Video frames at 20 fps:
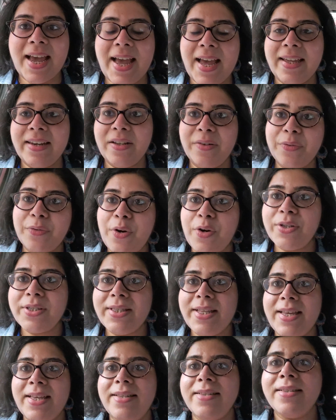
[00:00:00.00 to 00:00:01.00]
And of course,
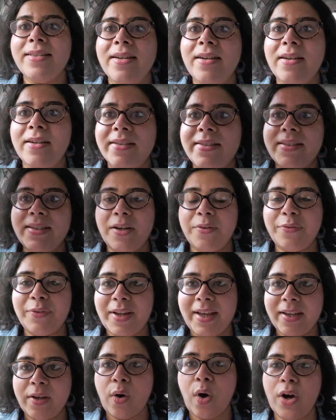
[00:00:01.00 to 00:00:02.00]
there's stuff
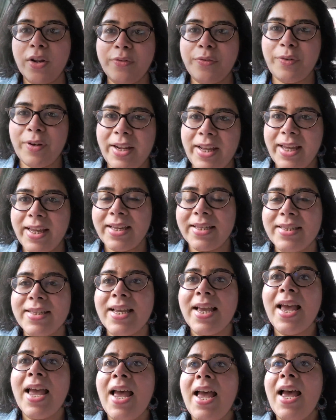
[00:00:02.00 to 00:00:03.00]
like cornflakes
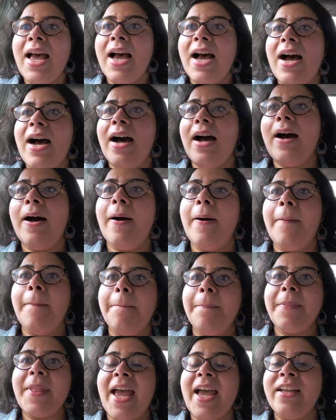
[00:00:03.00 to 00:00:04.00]

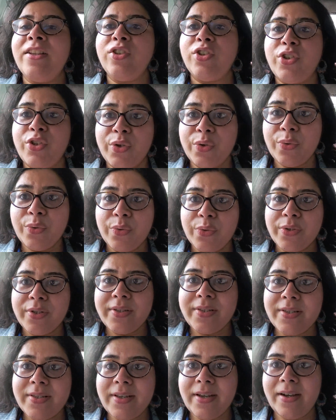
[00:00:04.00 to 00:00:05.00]
and
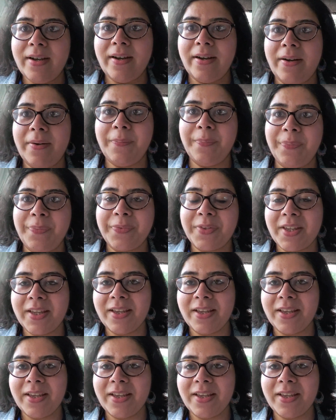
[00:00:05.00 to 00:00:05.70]
juice along